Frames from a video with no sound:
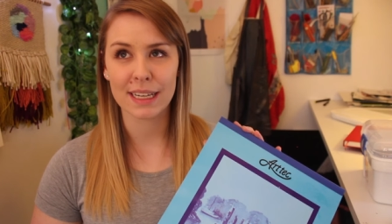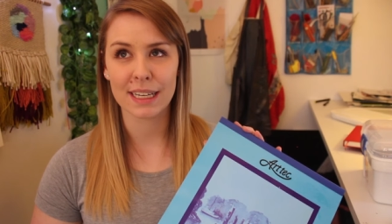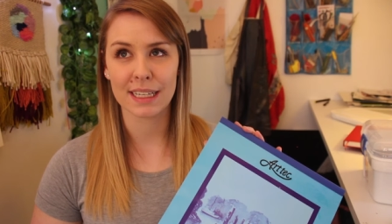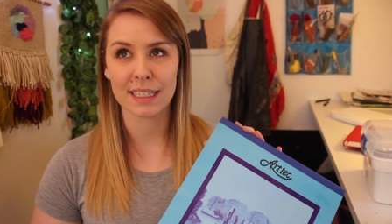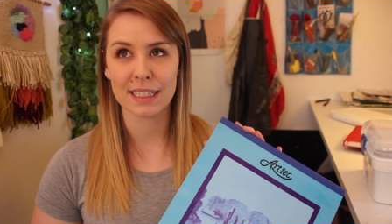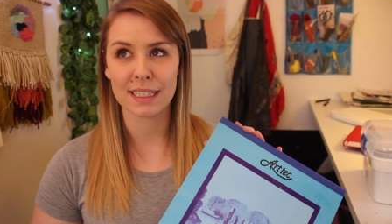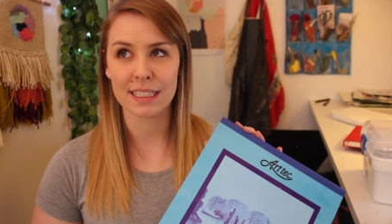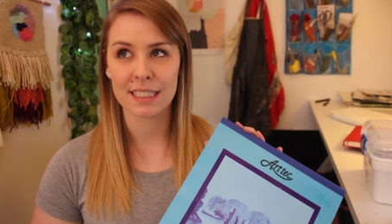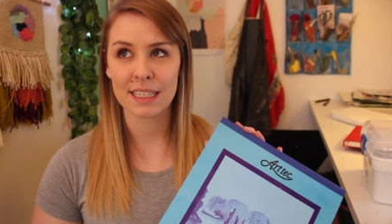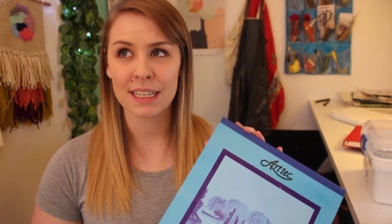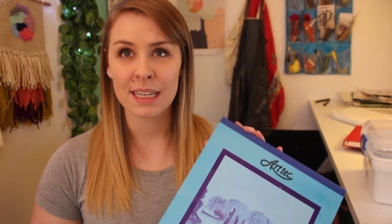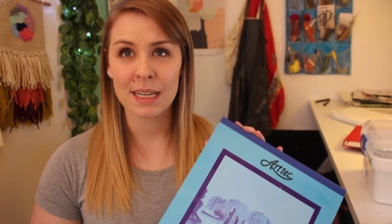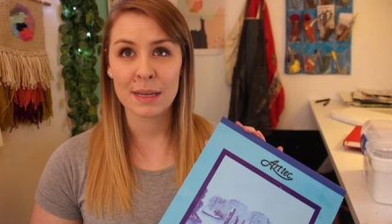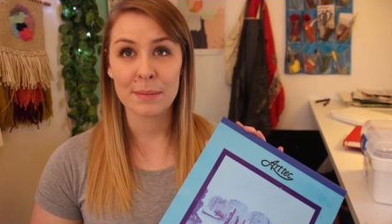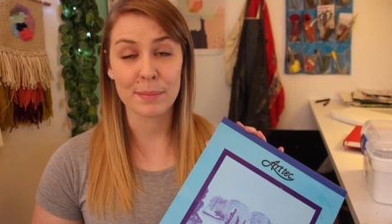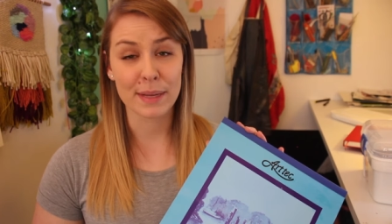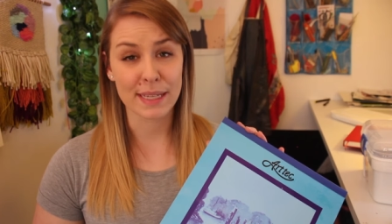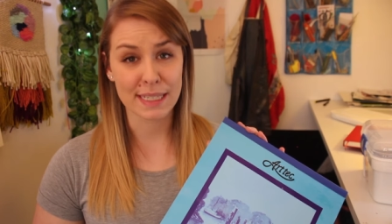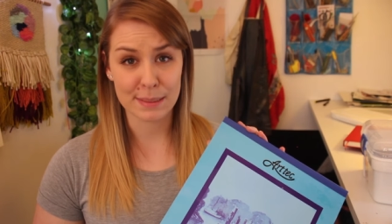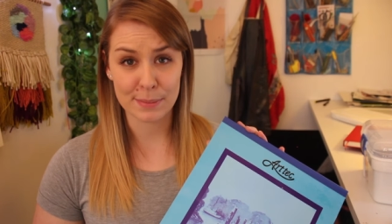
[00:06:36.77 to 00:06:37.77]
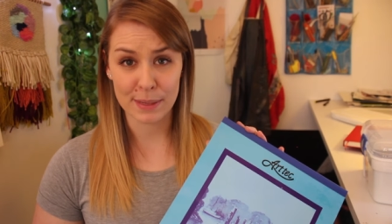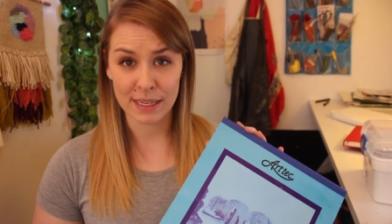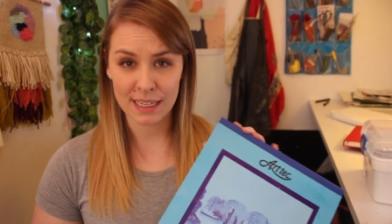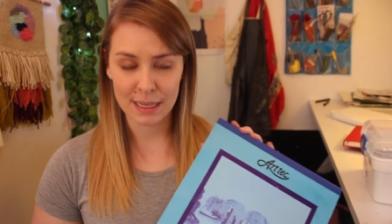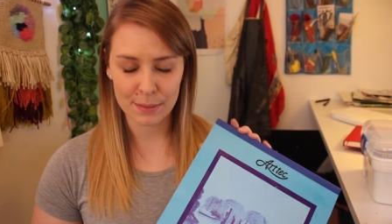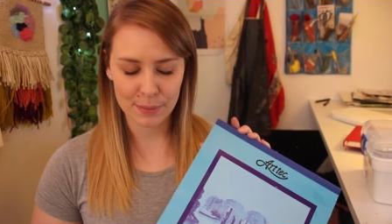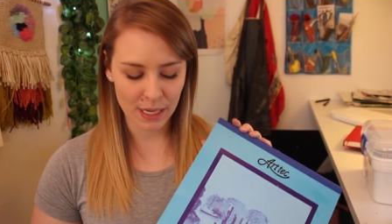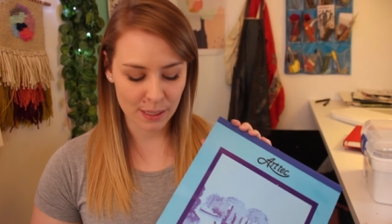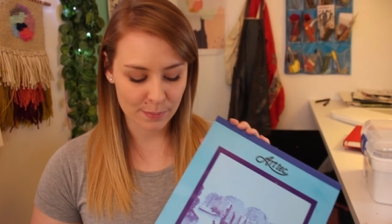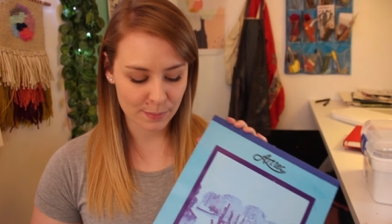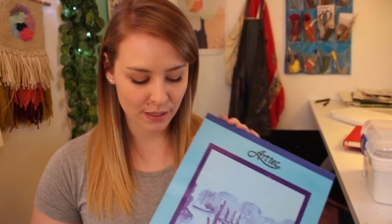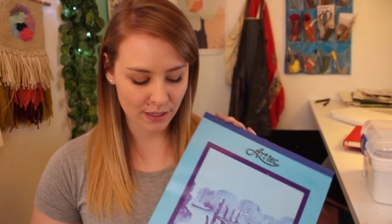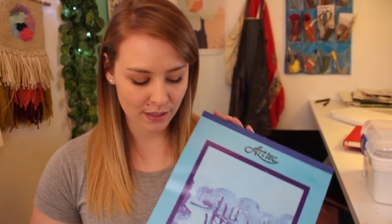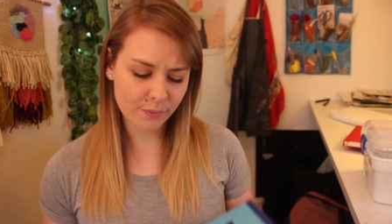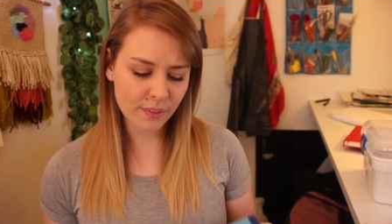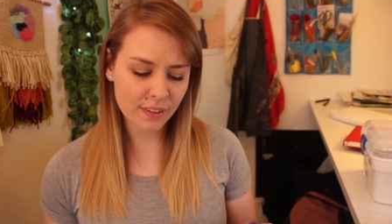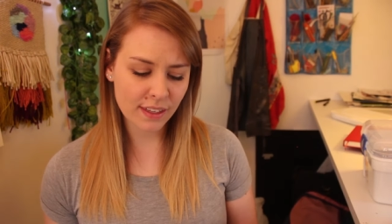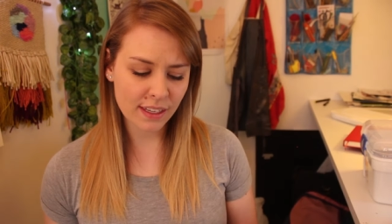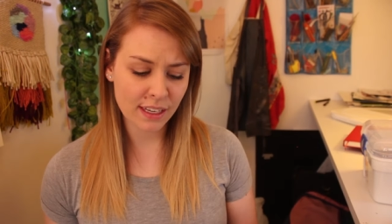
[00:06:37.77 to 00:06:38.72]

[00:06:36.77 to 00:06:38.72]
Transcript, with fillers: and mixed media paper,